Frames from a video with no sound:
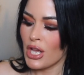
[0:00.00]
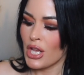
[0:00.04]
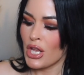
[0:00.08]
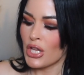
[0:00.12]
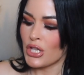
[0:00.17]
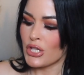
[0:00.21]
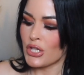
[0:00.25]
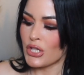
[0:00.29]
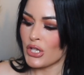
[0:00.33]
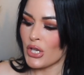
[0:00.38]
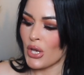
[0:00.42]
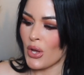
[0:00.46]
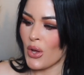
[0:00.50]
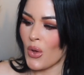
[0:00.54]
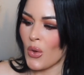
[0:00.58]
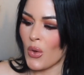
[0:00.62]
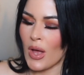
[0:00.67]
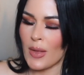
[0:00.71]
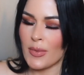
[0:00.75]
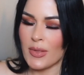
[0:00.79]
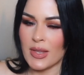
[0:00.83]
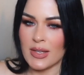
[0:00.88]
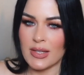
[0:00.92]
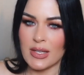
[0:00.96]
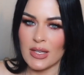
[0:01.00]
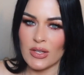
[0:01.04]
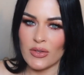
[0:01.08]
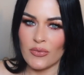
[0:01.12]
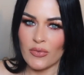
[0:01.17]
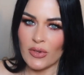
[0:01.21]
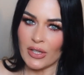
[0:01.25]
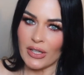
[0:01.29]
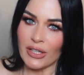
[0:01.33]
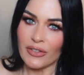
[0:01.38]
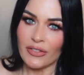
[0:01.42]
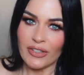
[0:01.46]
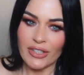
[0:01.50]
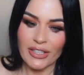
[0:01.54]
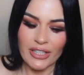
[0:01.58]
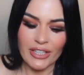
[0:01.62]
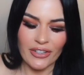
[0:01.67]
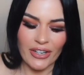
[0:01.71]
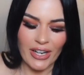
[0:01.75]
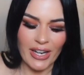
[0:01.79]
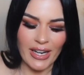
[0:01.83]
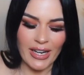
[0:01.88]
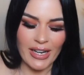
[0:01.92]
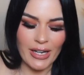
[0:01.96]
So this is really, really
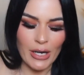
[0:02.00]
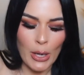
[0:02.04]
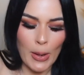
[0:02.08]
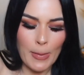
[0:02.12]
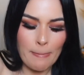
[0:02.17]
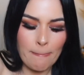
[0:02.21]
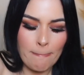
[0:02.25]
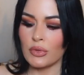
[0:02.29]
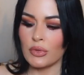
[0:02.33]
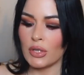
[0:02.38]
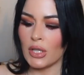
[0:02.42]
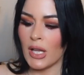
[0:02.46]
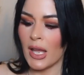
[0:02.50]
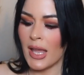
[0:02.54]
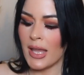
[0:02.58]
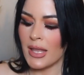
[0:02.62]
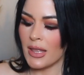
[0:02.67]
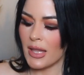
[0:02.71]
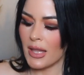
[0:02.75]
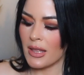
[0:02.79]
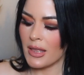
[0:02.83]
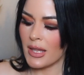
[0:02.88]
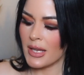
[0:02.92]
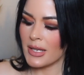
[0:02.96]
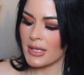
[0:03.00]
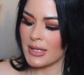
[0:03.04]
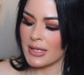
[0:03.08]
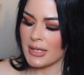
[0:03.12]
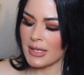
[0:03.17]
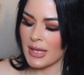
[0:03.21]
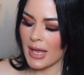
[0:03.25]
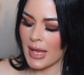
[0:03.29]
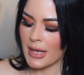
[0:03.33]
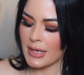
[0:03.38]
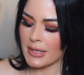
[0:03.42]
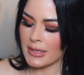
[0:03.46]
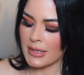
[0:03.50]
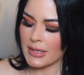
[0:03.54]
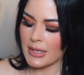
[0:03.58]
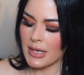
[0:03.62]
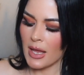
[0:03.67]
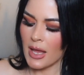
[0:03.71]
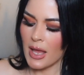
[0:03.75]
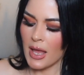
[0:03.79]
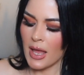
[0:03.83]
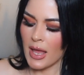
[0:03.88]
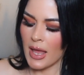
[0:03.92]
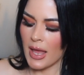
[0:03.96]
great. And then they sent
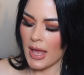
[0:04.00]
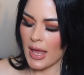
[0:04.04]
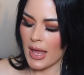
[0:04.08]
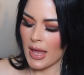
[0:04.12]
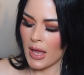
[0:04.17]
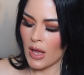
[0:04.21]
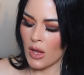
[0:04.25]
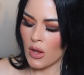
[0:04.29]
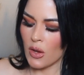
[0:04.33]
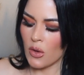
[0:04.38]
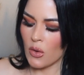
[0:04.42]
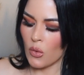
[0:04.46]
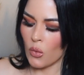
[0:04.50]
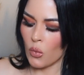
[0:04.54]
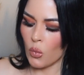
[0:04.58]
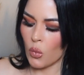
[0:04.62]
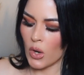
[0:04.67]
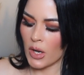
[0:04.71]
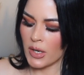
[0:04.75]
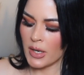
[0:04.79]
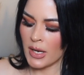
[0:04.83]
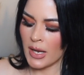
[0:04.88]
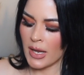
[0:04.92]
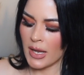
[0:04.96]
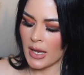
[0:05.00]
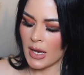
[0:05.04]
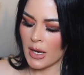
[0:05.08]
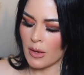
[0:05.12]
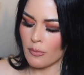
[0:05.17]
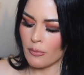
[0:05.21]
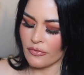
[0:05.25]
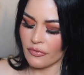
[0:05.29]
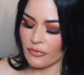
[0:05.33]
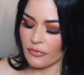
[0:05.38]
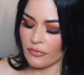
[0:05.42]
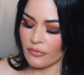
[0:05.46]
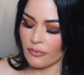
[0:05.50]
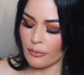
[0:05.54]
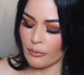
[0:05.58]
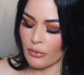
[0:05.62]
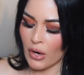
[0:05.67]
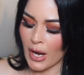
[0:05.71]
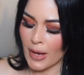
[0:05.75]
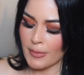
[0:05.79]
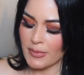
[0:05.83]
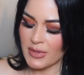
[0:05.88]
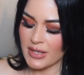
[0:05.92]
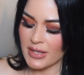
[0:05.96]
a one-hit
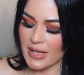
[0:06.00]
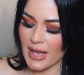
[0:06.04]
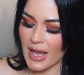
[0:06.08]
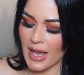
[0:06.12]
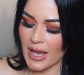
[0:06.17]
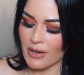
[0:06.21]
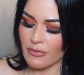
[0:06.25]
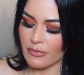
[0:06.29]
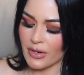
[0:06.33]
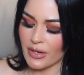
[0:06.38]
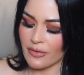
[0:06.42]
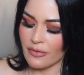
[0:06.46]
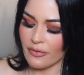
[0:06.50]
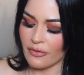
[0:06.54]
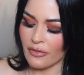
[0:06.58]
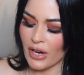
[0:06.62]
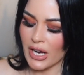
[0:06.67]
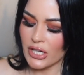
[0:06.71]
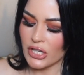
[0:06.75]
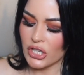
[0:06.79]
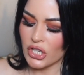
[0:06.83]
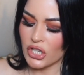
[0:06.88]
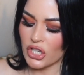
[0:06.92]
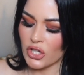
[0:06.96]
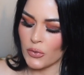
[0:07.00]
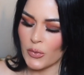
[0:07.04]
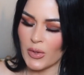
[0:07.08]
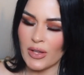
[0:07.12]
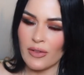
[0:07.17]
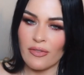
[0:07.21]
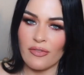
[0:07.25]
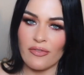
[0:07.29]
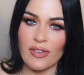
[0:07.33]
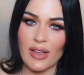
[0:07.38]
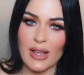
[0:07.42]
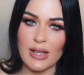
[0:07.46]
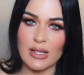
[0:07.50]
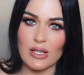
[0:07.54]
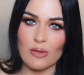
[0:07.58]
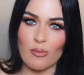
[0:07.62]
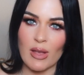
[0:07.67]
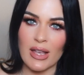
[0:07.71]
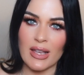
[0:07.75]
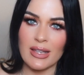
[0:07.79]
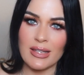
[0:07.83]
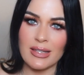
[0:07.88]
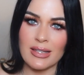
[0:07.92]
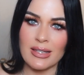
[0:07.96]
Prime Set and Refresh Dewy Face
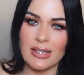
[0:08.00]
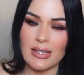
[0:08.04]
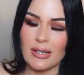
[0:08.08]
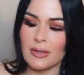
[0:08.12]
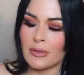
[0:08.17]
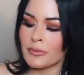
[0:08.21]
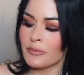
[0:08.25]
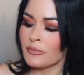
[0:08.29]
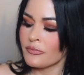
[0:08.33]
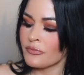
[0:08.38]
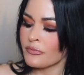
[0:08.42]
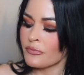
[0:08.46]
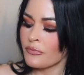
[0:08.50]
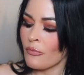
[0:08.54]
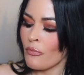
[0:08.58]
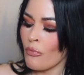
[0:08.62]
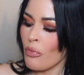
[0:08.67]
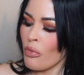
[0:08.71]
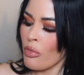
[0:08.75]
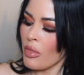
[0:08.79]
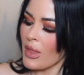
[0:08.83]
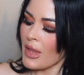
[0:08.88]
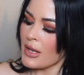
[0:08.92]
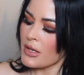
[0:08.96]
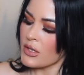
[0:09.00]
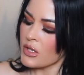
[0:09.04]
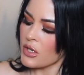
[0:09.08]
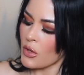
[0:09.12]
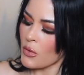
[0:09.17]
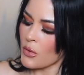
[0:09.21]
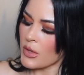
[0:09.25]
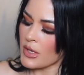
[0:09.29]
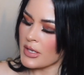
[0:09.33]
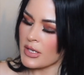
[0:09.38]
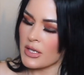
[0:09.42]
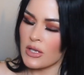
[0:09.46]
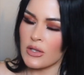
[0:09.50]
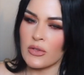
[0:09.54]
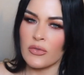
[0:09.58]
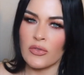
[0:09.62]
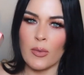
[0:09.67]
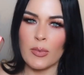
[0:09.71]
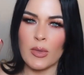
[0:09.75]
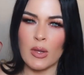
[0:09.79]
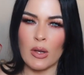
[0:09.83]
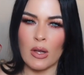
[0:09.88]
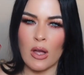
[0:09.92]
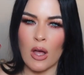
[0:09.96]
Mist. So this is
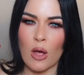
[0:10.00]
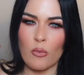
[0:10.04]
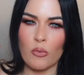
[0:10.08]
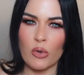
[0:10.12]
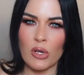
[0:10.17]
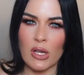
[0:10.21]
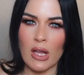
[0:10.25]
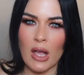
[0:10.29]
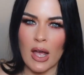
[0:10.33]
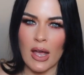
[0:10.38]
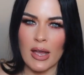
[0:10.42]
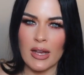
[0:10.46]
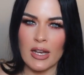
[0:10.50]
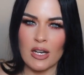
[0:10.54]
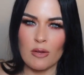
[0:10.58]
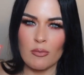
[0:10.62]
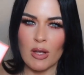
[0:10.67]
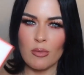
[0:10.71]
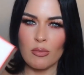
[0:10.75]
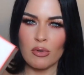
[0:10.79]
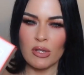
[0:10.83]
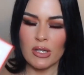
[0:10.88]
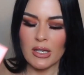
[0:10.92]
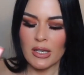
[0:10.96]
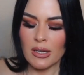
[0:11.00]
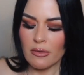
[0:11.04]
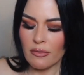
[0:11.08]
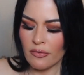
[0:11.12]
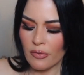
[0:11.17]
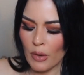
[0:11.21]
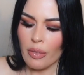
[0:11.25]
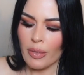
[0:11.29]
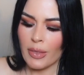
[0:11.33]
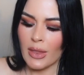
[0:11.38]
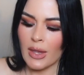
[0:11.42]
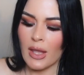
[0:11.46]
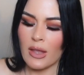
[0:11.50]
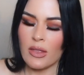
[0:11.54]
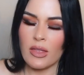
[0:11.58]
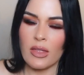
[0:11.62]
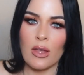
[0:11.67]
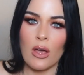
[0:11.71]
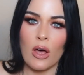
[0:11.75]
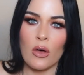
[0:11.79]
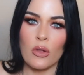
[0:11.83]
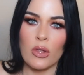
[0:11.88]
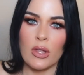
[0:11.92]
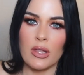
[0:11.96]
from the company Item, I believe.
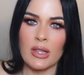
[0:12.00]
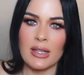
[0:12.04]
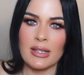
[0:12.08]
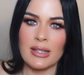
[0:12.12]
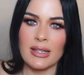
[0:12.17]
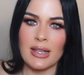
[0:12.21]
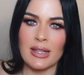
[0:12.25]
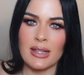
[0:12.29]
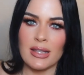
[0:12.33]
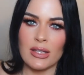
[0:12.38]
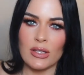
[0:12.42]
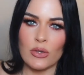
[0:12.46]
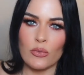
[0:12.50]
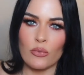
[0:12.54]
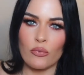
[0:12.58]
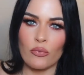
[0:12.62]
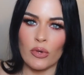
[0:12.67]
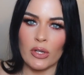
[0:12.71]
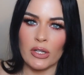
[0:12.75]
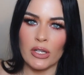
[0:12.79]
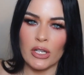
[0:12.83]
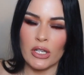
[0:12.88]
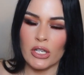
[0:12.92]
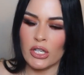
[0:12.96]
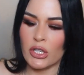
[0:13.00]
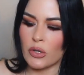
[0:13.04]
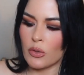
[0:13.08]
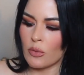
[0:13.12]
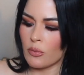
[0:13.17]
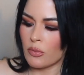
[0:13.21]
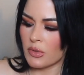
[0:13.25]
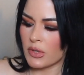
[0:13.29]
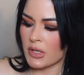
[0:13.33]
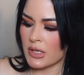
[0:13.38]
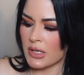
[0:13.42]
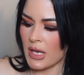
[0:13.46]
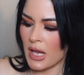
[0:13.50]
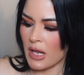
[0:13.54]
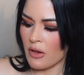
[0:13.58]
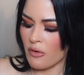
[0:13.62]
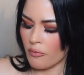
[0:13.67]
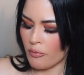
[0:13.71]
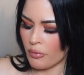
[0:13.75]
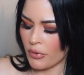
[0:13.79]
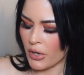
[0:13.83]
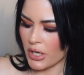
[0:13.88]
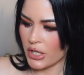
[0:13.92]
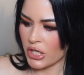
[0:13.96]
Oh, then they sent this really cute set
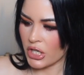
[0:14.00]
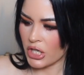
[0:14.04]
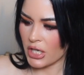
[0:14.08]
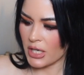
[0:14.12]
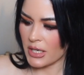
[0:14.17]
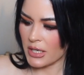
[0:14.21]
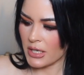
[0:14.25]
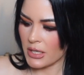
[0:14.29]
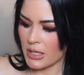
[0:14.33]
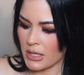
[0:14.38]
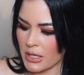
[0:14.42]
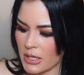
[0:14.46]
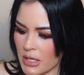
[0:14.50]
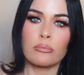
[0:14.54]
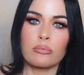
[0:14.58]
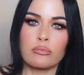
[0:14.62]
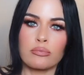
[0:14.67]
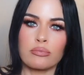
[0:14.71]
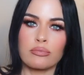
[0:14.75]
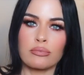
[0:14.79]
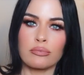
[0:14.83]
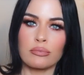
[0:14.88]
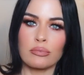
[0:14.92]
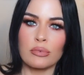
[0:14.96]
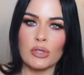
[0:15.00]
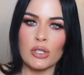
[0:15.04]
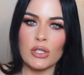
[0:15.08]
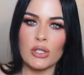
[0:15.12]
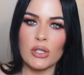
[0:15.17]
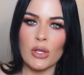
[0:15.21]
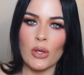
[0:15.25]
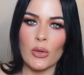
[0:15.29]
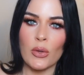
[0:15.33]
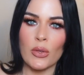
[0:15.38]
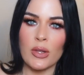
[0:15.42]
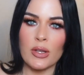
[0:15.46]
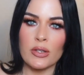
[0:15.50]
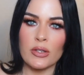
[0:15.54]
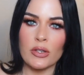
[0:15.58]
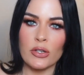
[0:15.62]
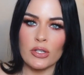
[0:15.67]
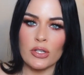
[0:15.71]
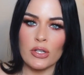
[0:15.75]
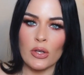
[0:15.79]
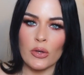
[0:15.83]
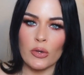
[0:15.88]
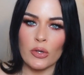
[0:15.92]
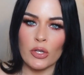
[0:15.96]
of brushes. So these are
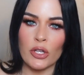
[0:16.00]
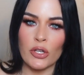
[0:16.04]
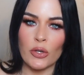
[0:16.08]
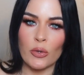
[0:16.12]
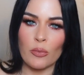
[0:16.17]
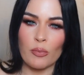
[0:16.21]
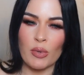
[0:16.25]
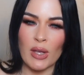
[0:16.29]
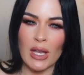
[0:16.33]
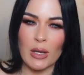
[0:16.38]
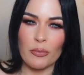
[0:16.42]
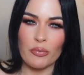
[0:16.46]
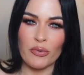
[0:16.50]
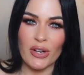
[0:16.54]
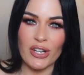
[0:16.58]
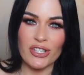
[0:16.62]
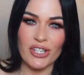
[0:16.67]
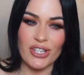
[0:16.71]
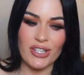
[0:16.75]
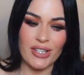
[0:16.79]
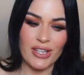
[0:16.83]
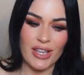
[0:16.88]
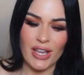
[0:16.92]
so cute, pink brushes.